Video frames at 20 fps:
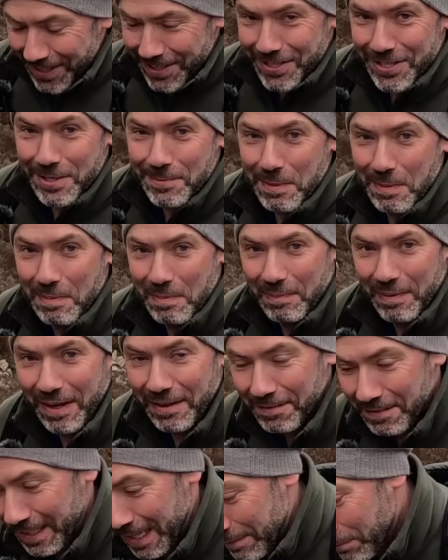just be
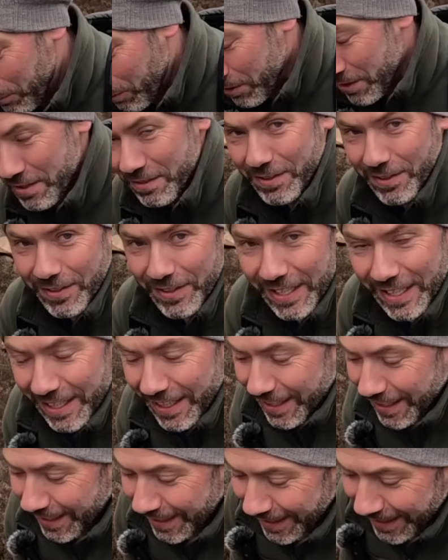prepared for that. Once you've done that,
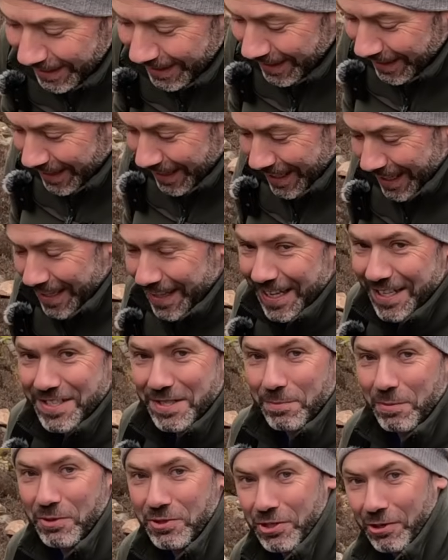that's
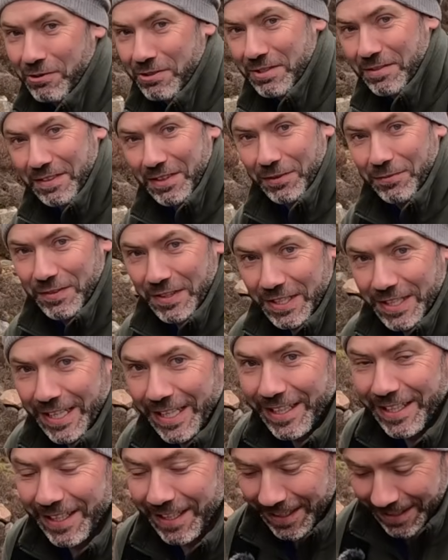the majority of it done for the day.